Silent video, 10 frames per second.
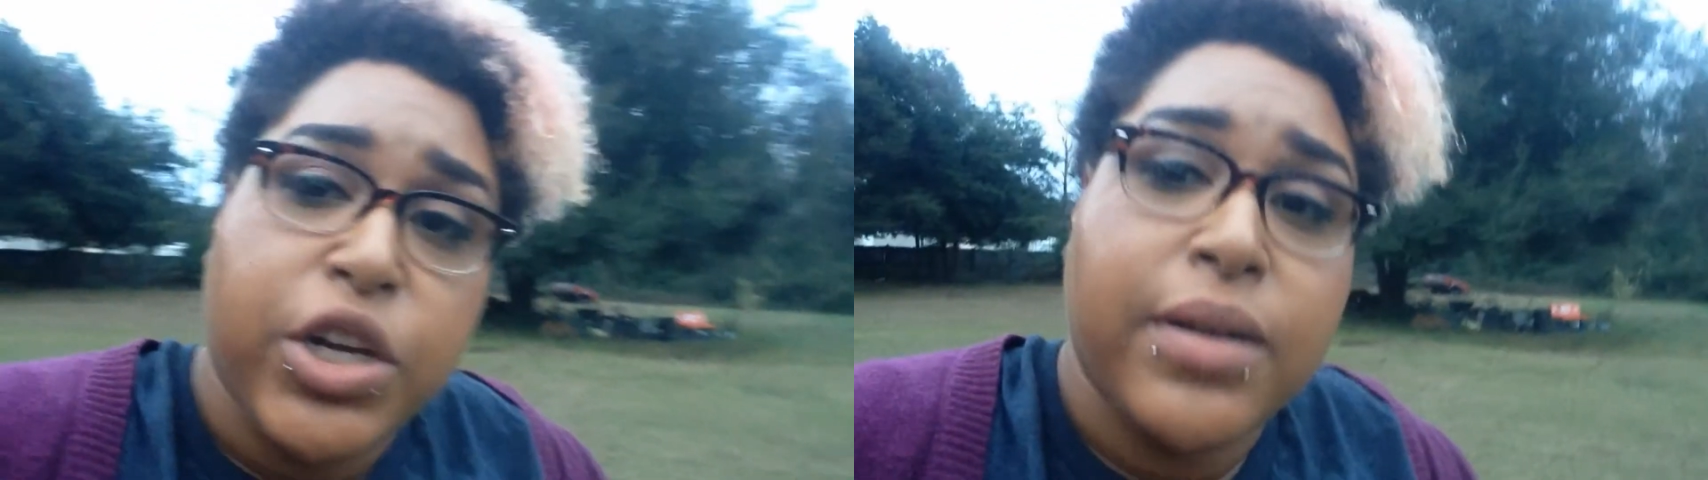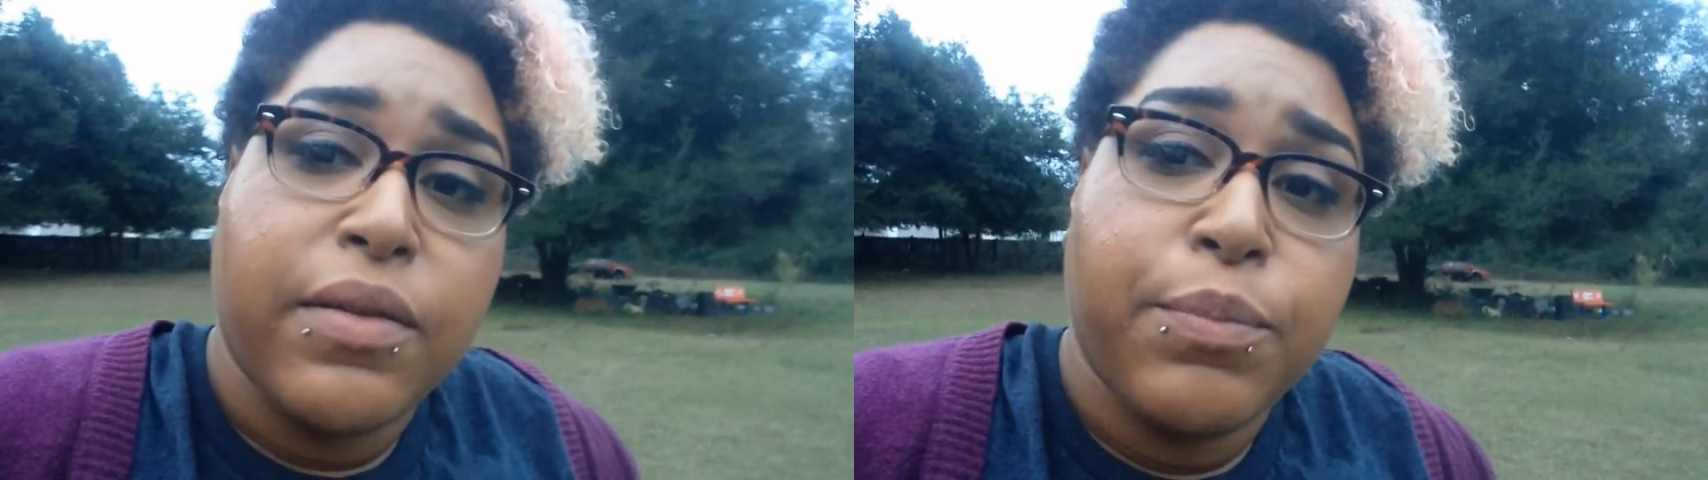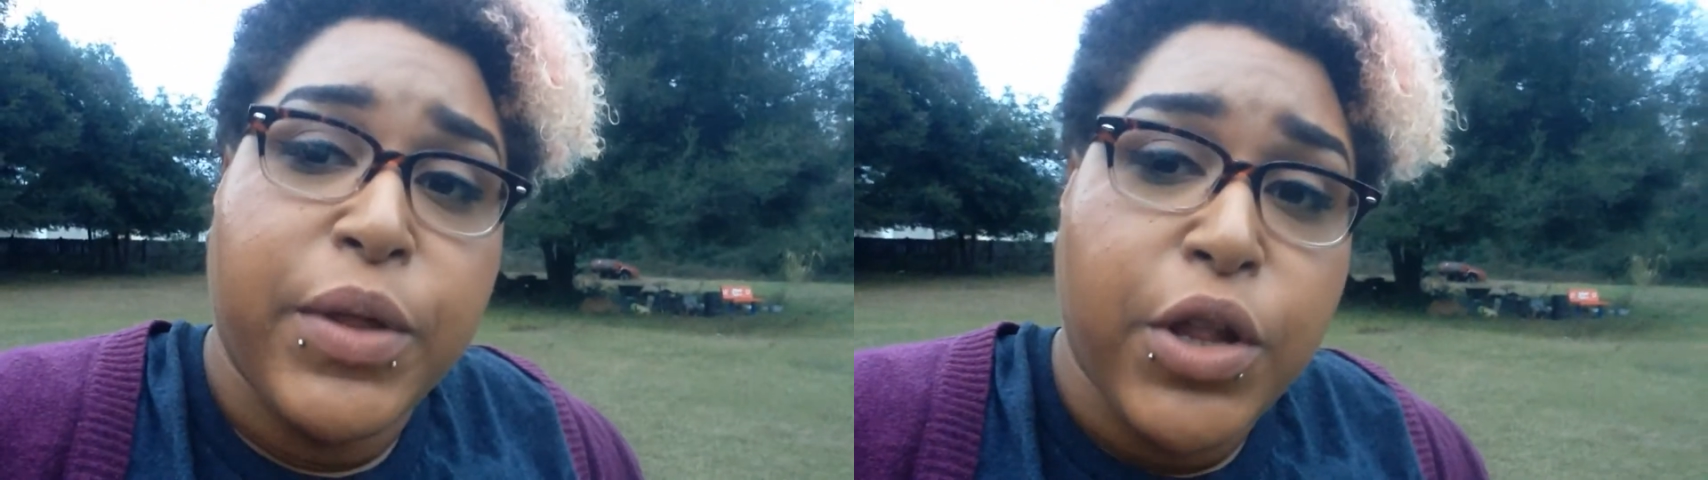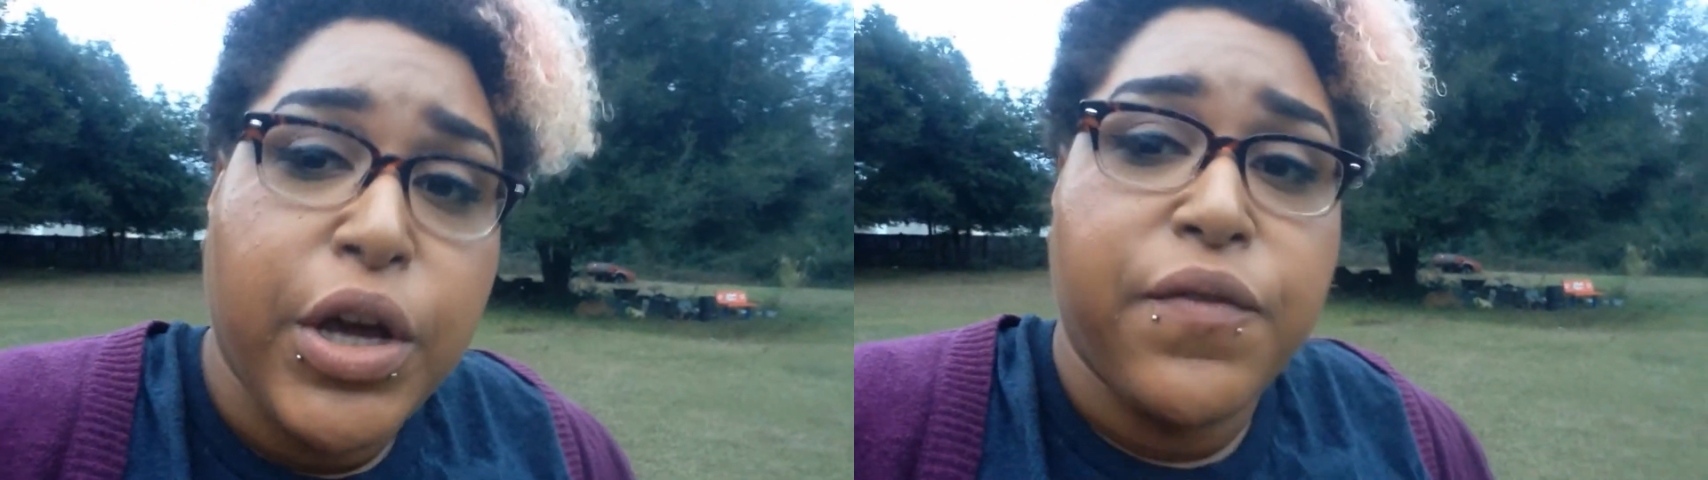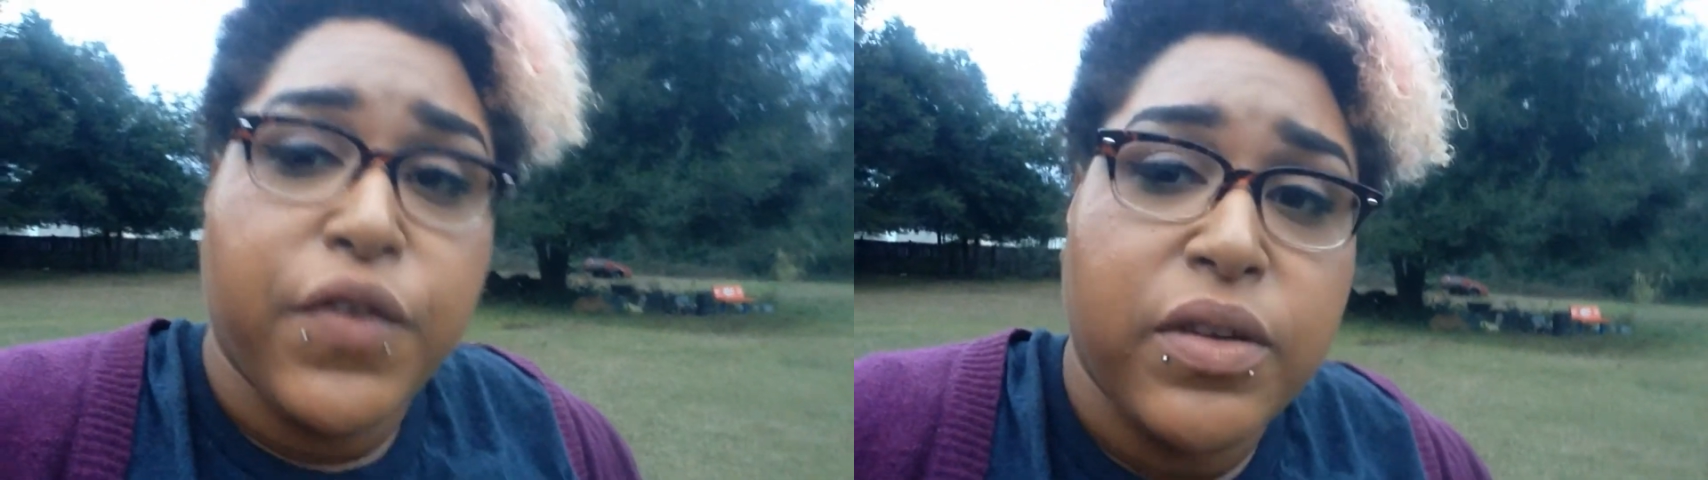because I've been
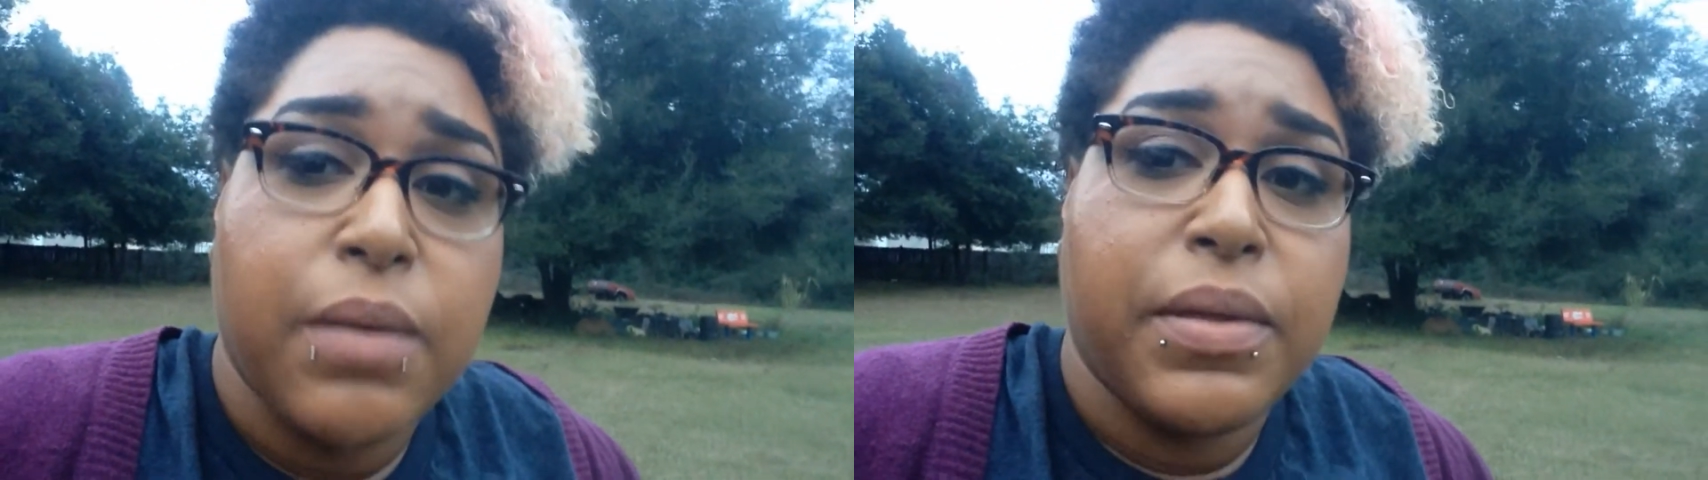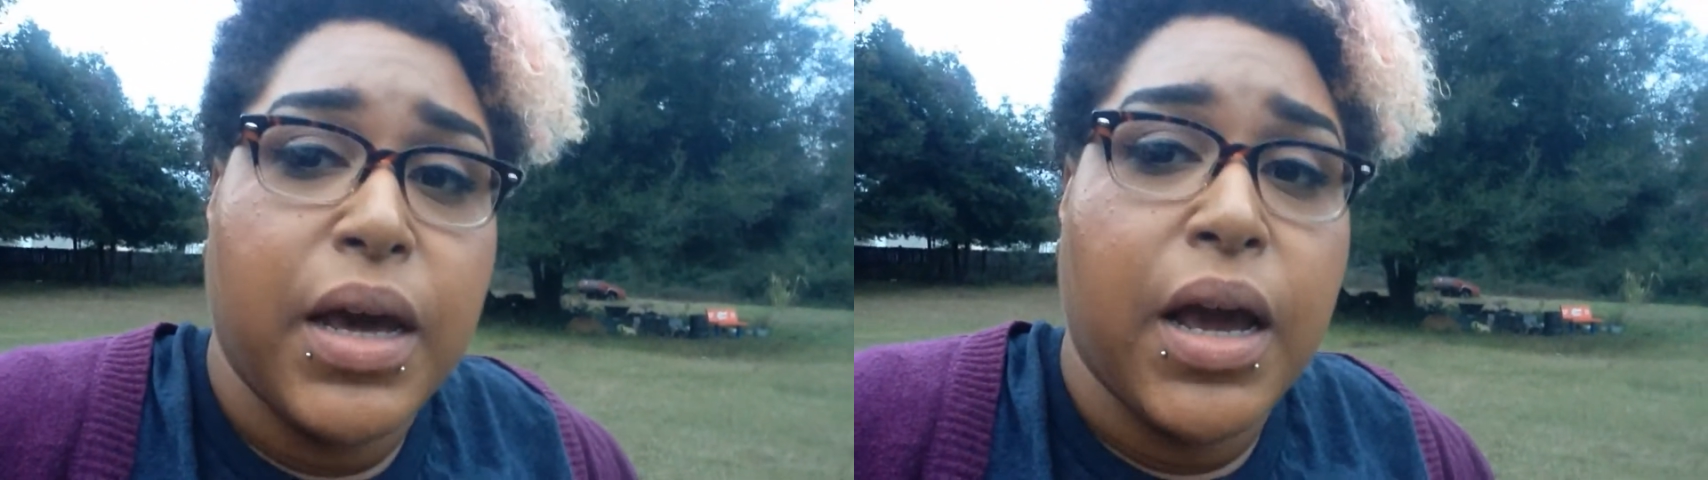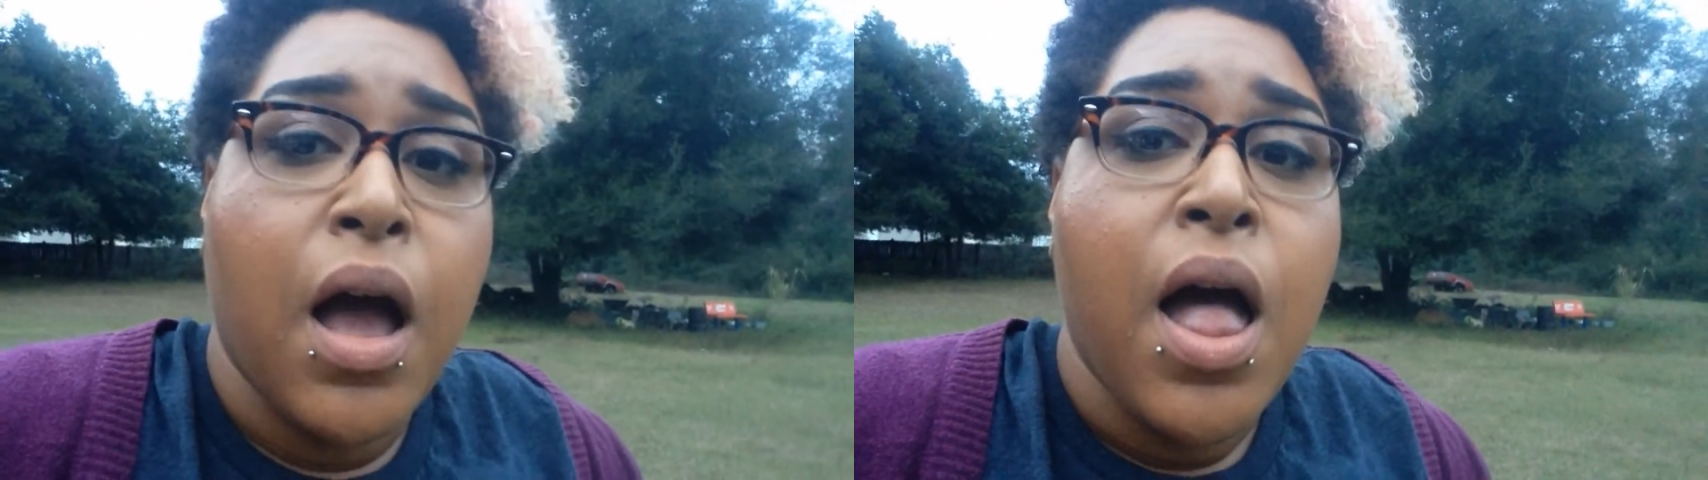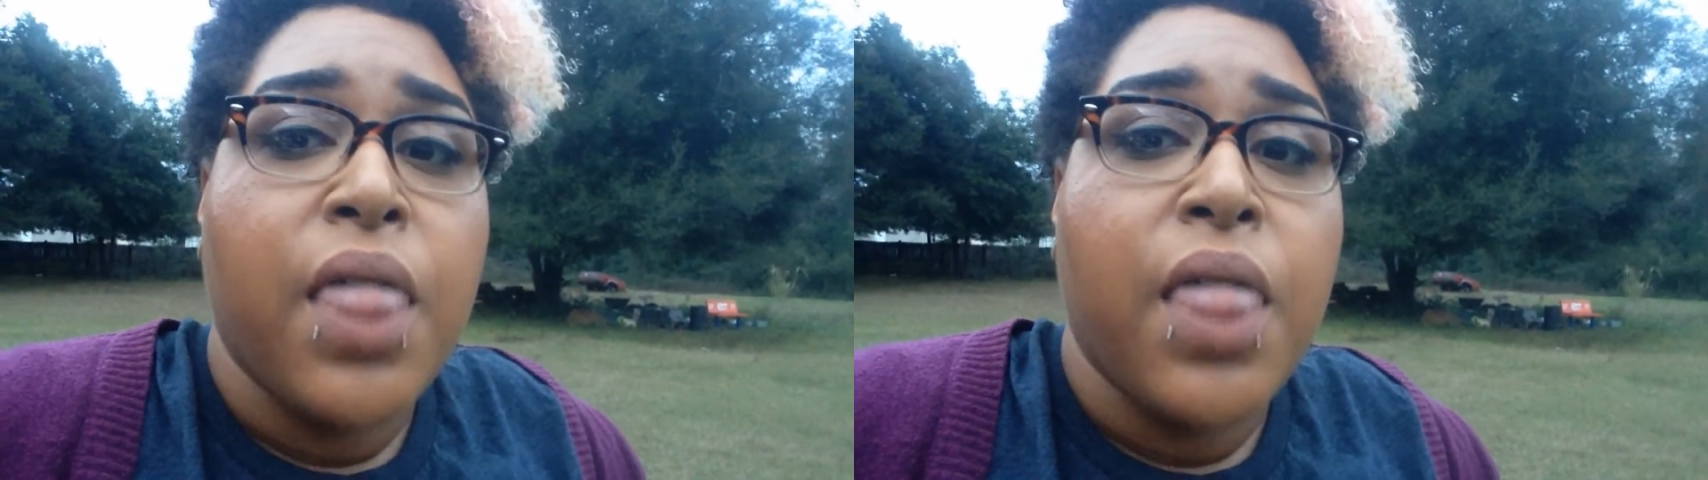looking for something